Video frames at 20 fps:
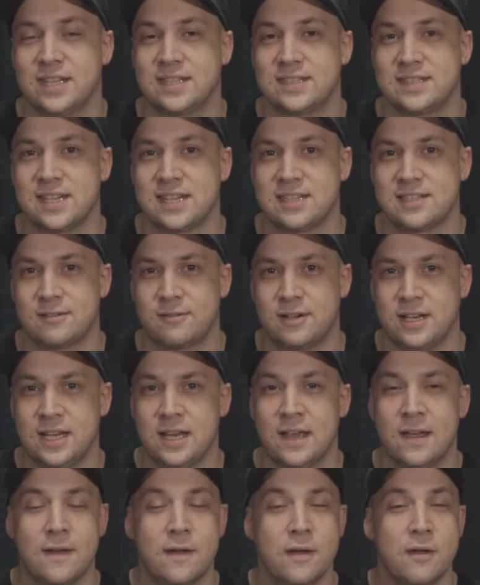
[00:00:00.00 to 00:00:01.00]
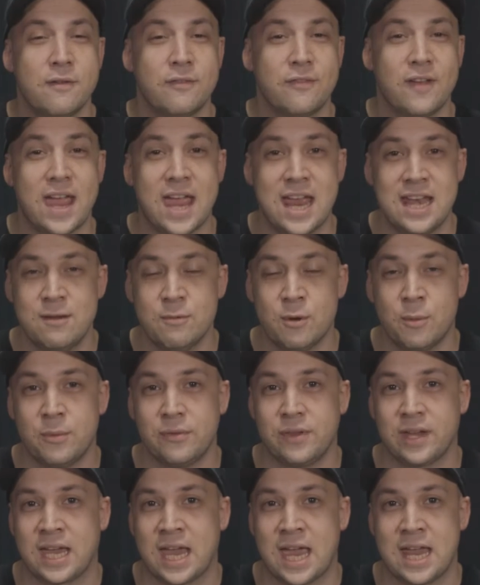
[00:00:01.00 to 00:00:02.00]
accessory for anyone
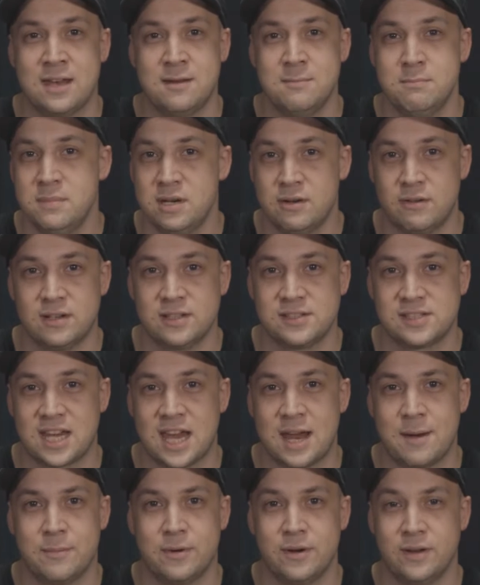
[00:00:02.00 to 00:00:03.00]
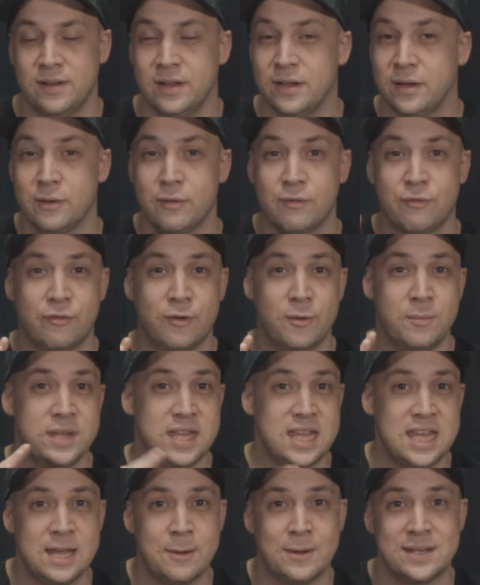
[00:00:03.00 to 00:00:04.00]
with a Canon mirrorless camera, from
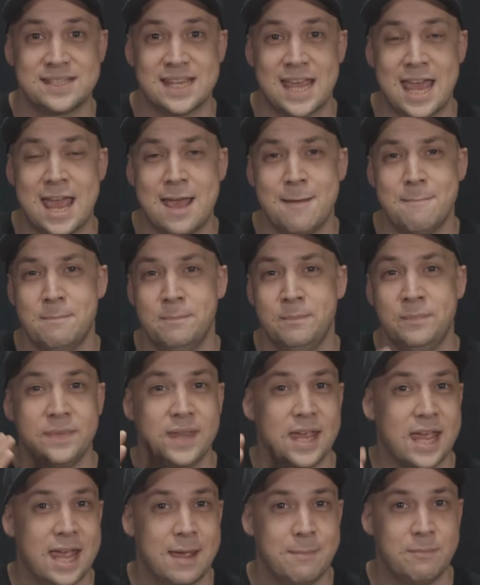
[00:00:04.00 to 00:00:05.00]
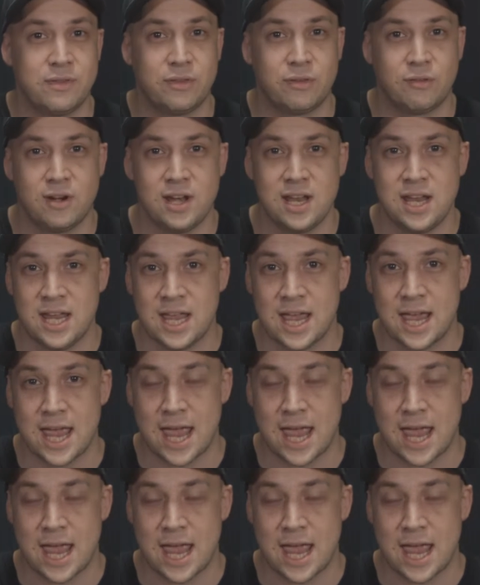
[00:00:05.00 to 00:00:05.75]
the EOS M, M3,